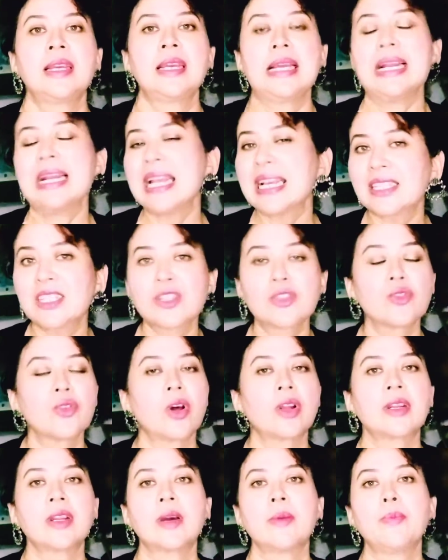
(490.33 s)
Let's
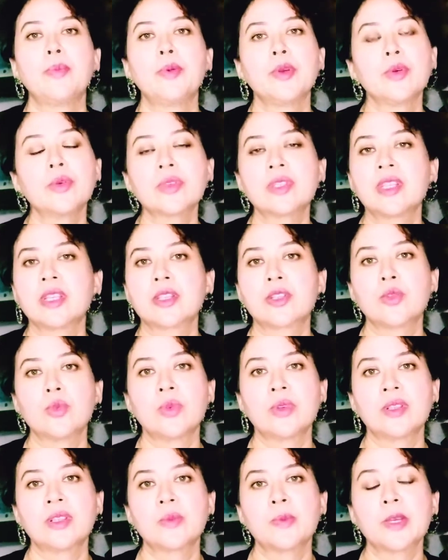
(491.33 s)
not abuse the
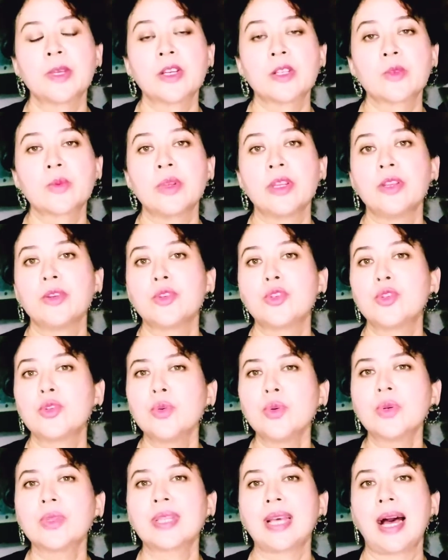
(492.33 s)
students, because when you
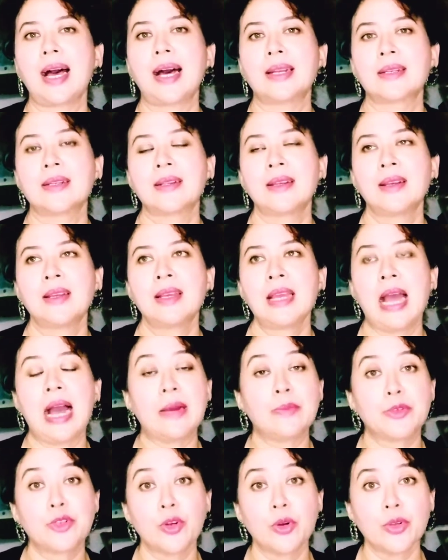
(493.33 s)
do that,
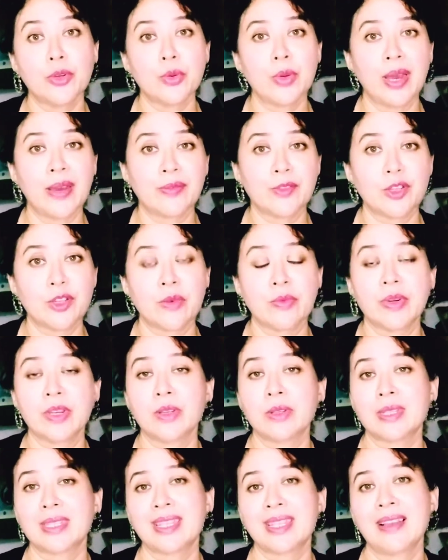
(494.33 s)
I'm sure you have children
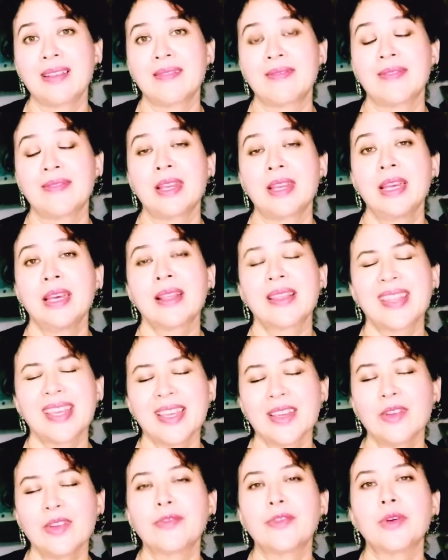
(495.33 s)
yourself.
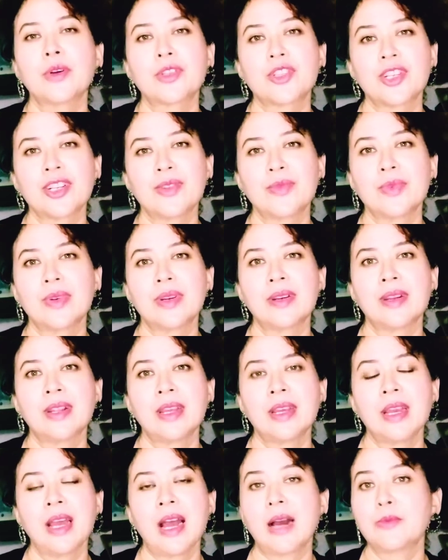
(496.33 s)
Think of your children.
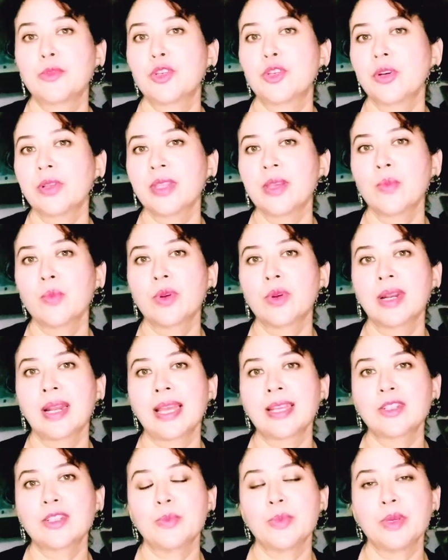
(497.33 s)
I'm sure they wouldn't
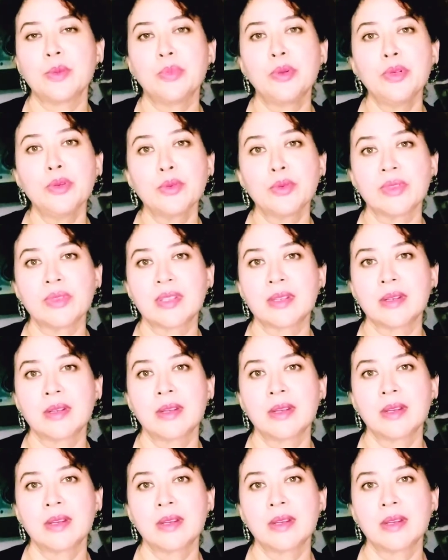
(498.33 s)
like to be abused.